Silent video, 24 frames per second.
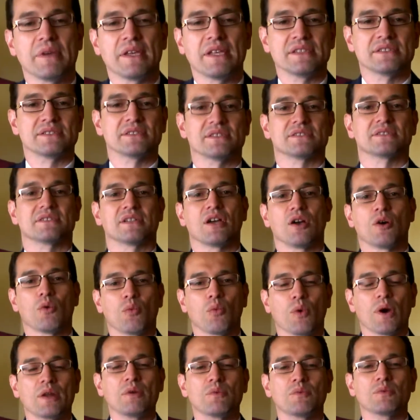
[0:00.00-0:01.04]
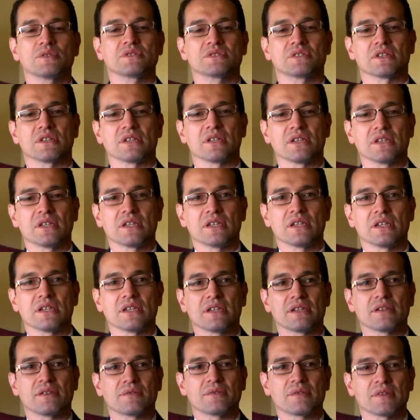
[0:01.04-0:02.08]
means is, when was the
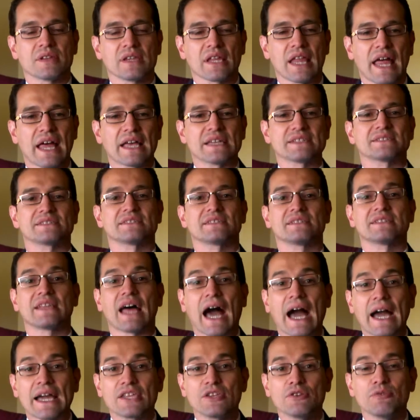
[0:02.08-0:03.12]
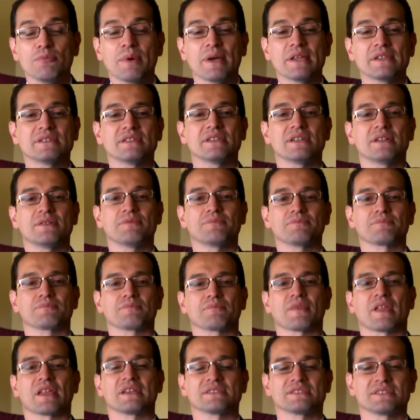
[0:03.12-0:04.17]
last documented
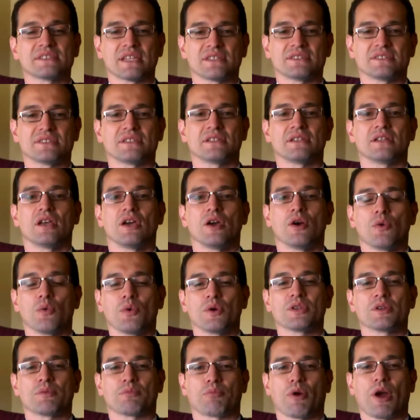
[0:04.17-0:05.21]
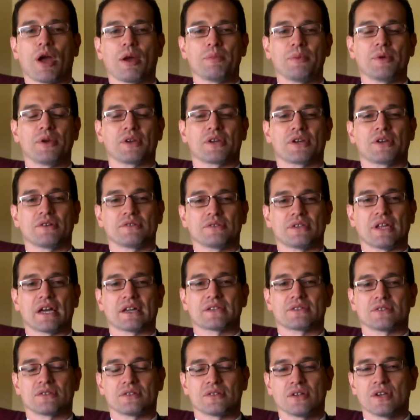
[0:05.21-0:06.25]
session with a primary care
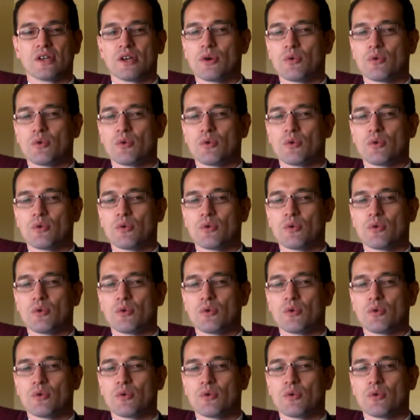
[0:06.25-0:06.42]
doctor?